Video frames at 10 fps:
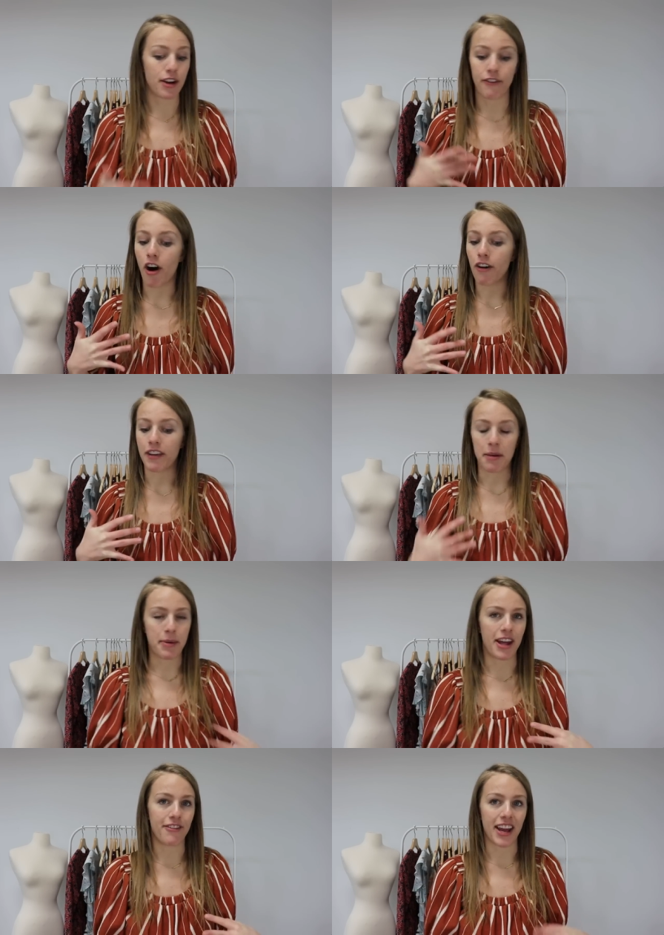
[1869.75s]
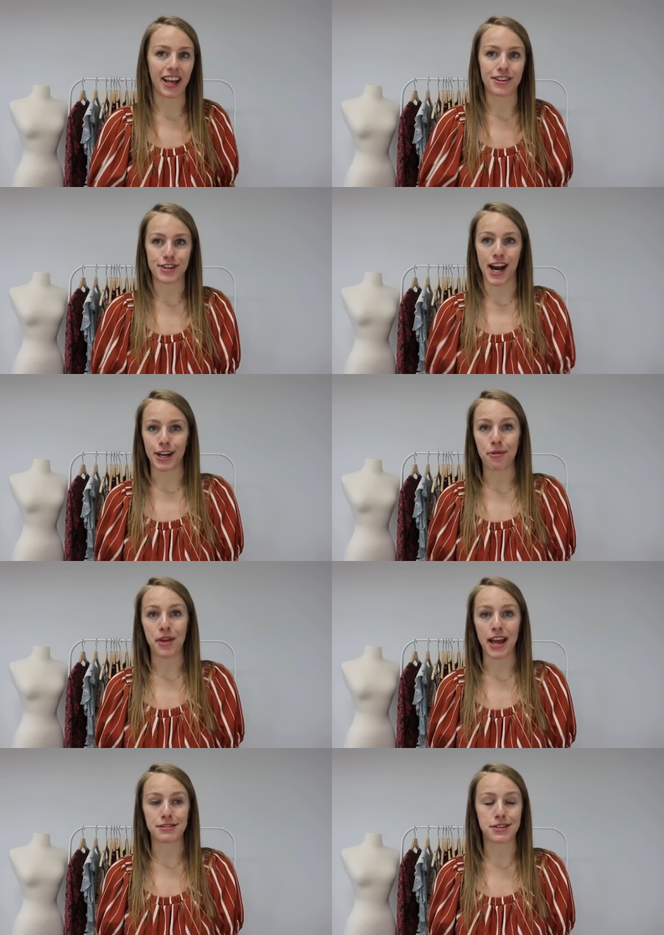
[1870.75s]
evolving, pivoting, and trying new
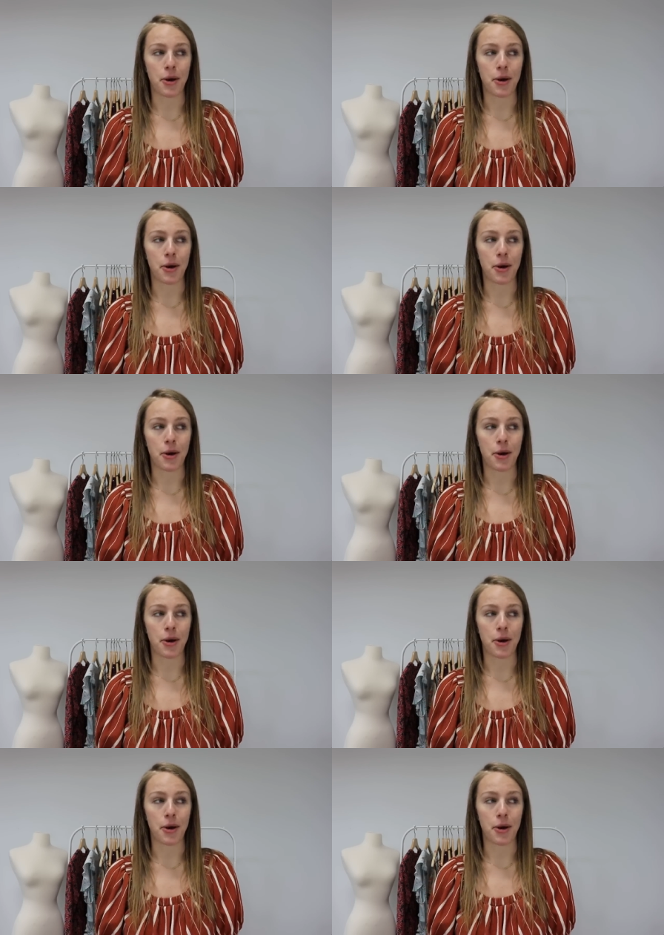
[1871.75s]
things.